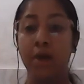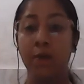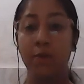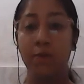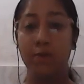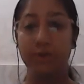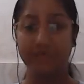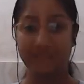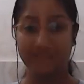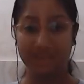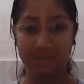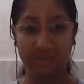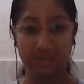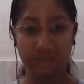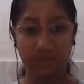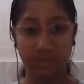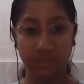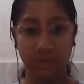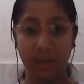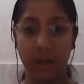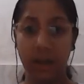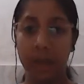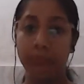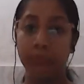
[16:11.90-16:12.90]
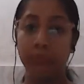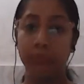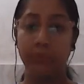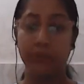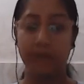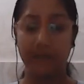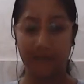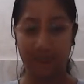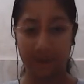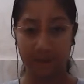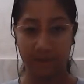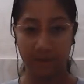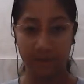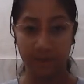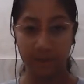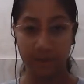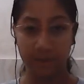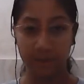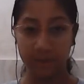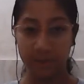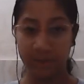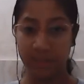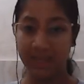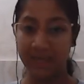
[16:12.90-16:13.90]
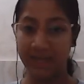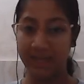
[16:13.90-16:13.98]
With this, we come to an end about the